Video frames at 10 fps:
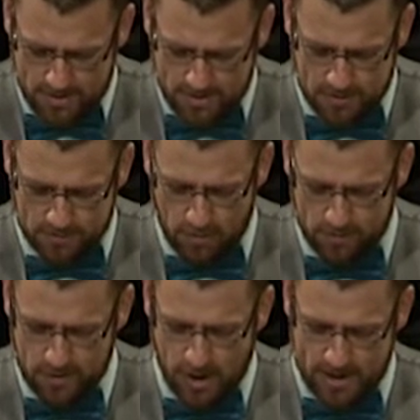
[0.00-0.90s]
the throne
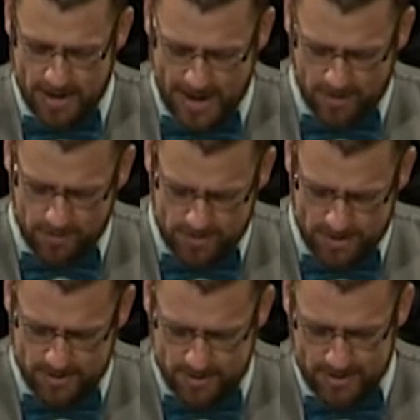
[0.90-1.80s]
of God now and
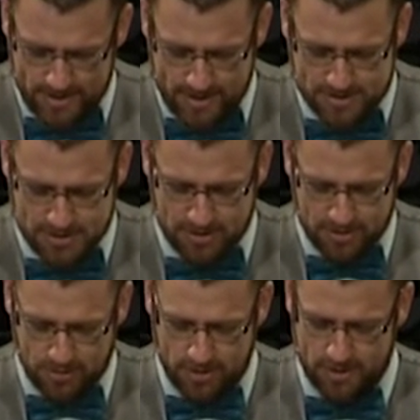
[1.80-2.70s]
then into
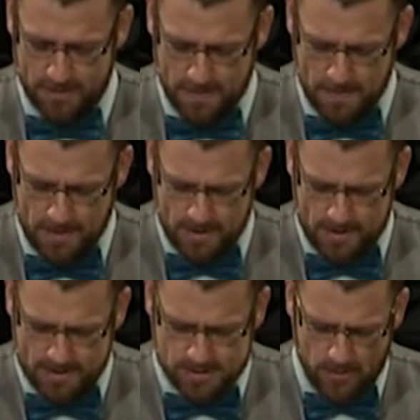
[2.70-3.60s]
your word.
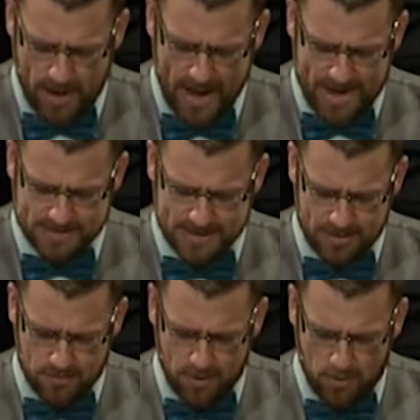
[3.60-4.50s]
So I ask that
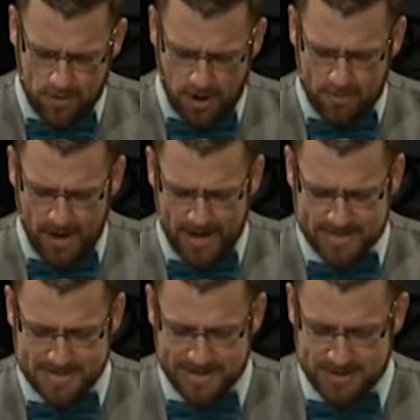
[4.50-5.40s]
you would open our
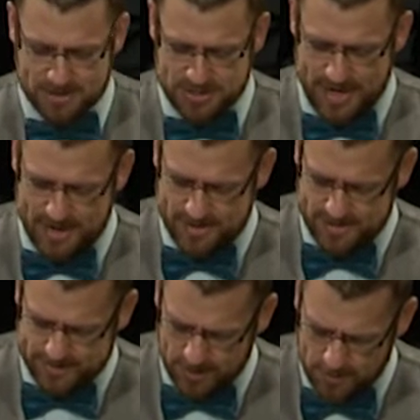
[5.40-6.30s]
minds to understand
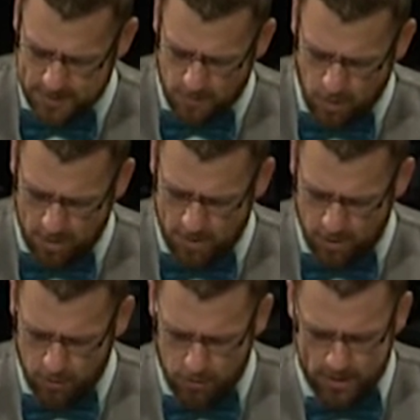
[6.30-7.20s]
a little bit more
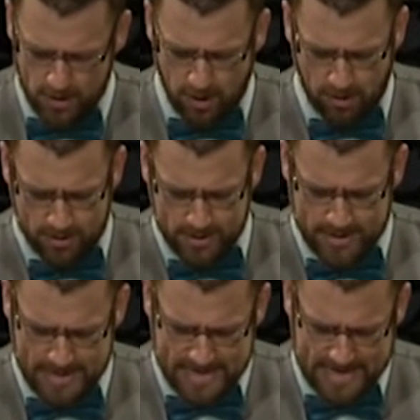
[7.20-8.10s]
about who we are
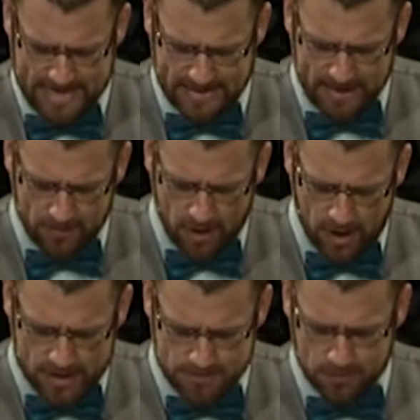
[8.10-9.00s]
in light of the
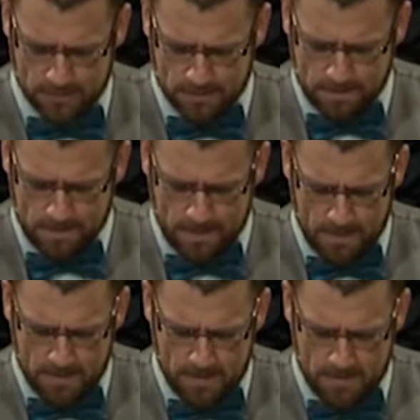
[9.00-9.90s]
gospel.
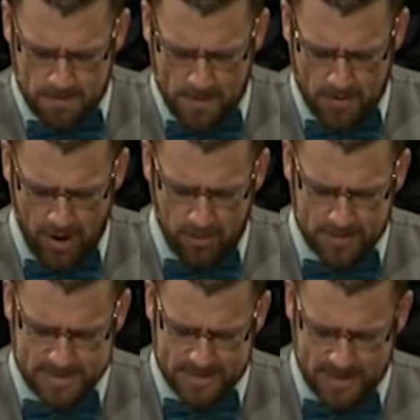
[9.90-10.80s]
May you help us to